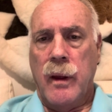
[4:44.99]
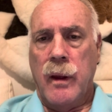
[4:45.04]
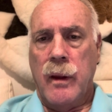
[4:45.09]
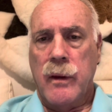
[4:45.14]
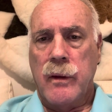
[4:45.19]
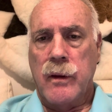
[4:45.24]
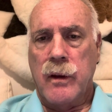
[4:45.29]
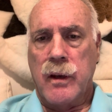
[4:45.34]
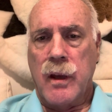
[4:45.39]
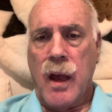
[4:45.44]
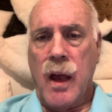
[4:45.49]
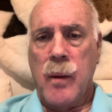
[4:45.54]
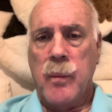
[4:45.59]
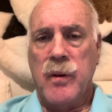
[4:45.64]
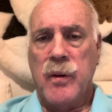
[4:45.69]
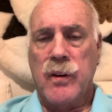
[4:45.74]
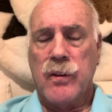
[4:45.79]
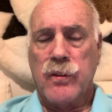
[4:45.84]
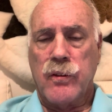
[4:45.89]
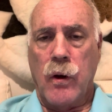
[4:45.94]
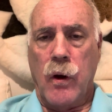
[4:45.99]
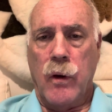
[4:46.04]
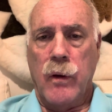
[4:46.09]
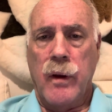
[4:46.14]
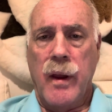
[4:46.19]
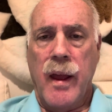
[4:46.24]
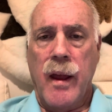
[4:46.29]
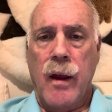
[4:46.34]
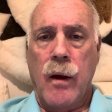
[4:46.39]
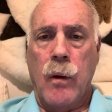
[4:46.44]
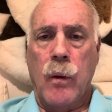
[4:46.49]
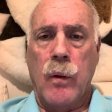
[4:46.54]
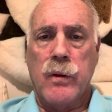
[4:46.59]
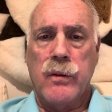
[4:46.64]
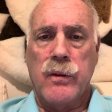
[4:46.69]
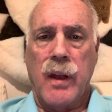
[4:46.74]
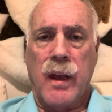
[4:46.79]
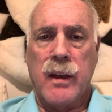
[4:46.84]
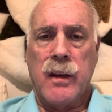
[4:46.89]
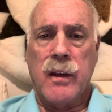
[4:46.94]
The communists are now
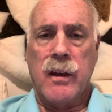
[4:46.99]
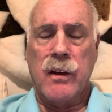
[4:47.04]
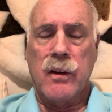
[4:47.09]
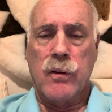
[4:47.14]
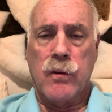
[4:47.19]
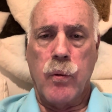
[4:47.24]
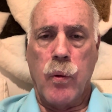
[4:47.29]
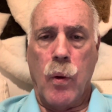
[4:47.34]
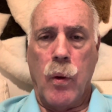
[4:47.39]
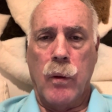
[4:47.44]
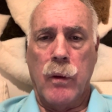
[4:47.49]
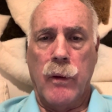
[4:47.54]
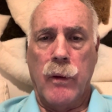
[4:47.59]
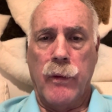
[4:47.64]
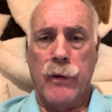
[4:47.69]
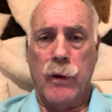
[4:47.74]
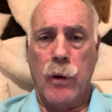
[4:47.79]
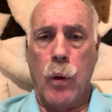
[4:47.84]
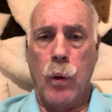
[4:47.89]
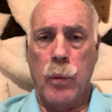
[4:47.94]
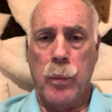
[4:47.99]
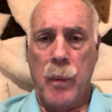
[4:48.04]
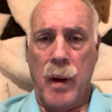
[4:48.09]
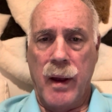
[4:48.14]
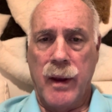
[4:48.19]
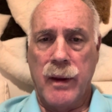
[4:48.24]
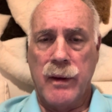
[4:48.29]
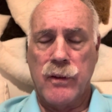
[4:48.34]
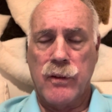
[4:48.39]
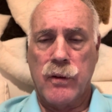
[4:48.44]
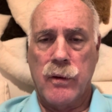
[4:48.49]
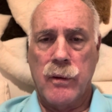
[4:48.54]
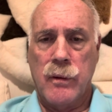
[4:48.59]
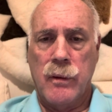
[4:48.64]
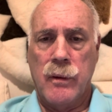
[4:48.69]
taking control of the gold mines.